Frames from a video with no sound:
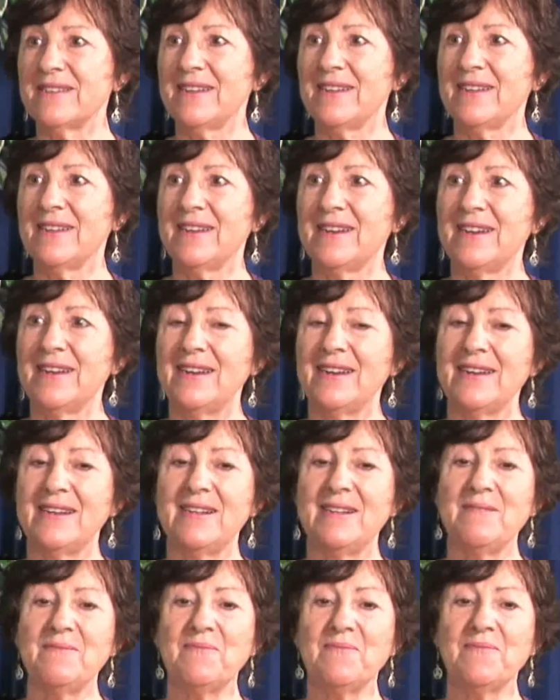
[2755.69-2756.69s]
Oh, wow.
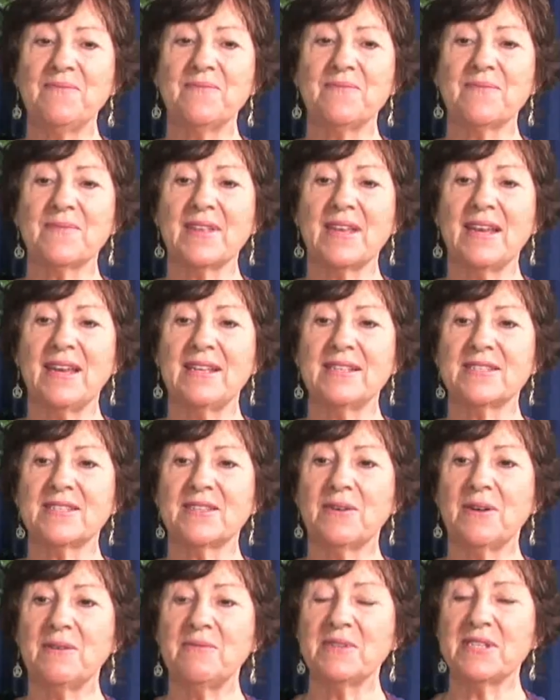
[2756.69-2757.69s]
Um, and
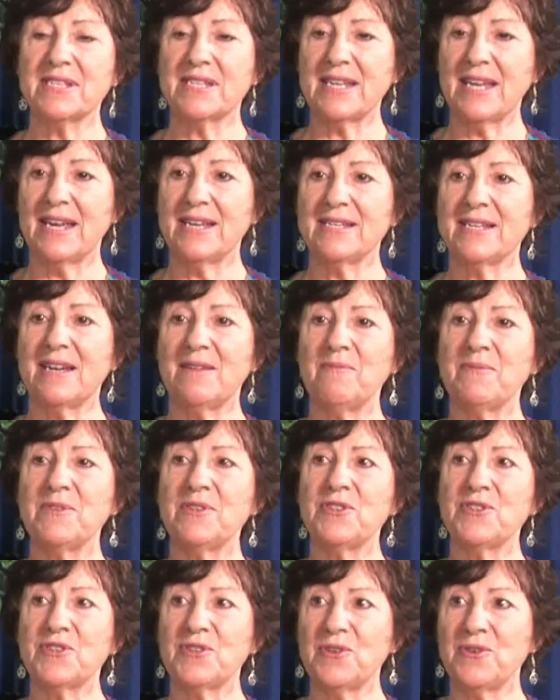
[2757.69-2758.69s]
so I would stand up and
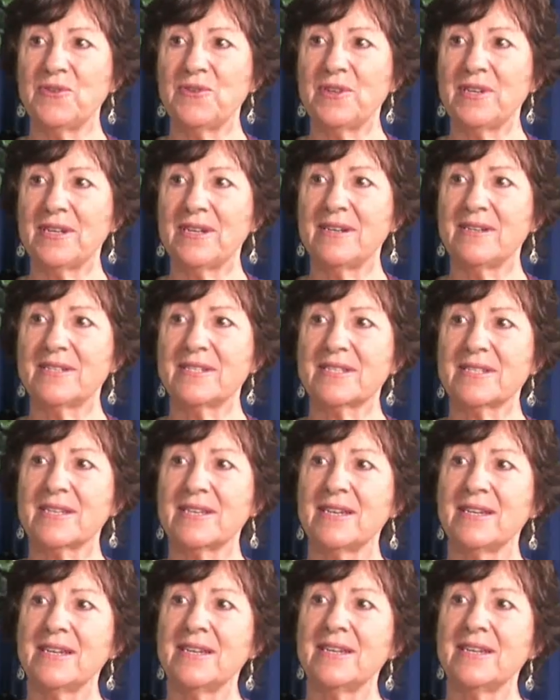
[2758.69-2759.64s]
attune and ask